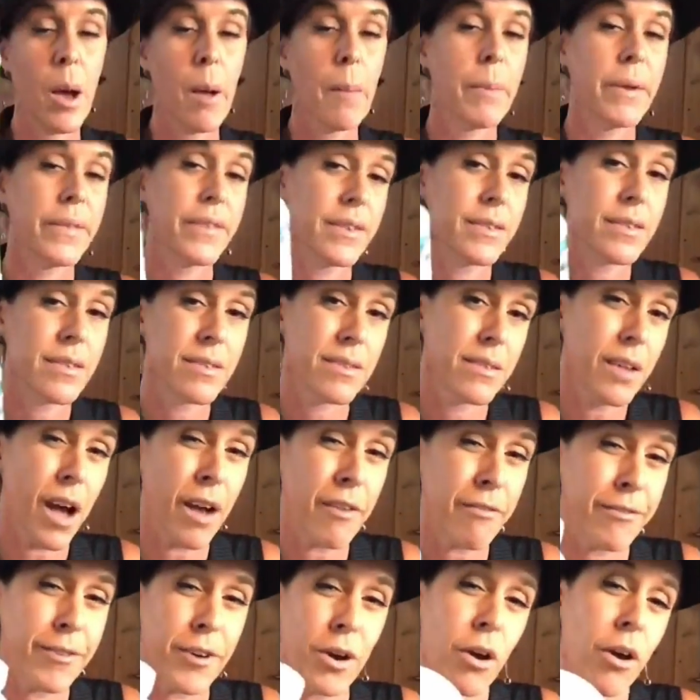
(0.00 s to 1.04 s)
But this is
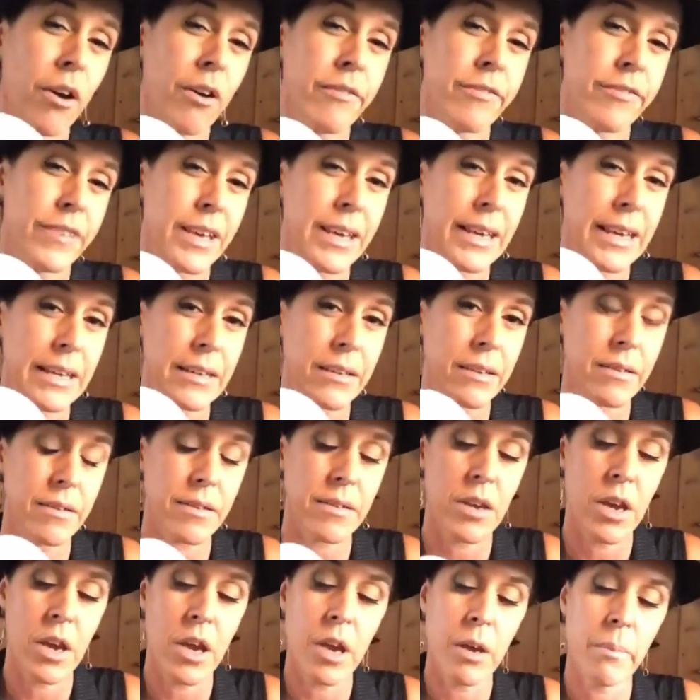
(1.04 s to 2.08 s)
not for all vegans
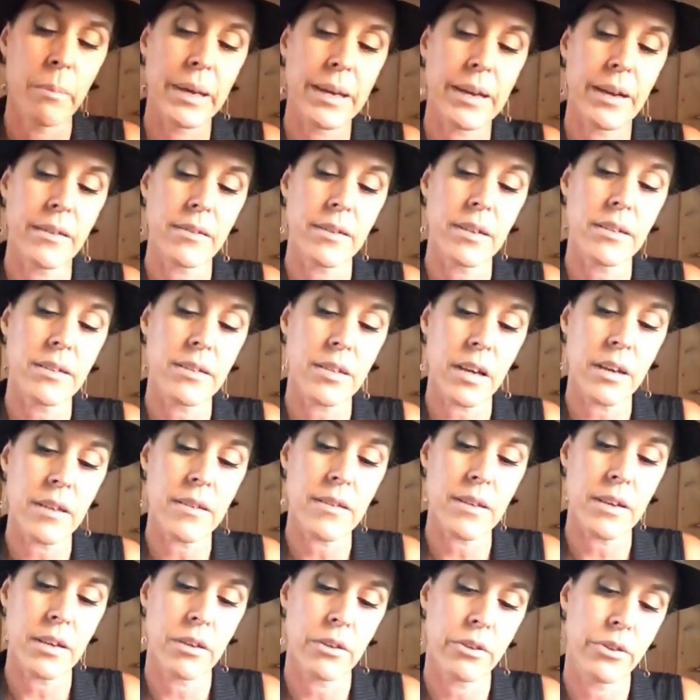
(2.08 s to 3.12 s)
because it
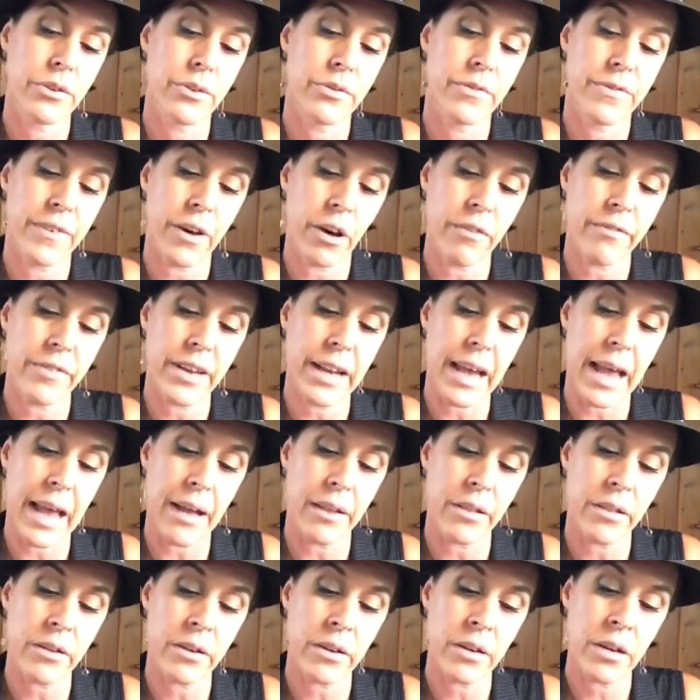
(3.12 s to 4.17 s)
does include velvet
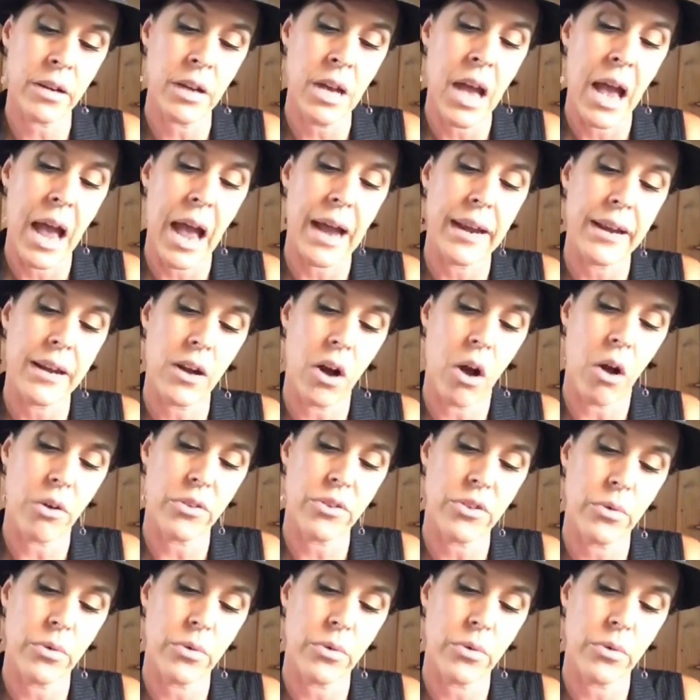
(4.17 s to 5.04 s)
antler and it also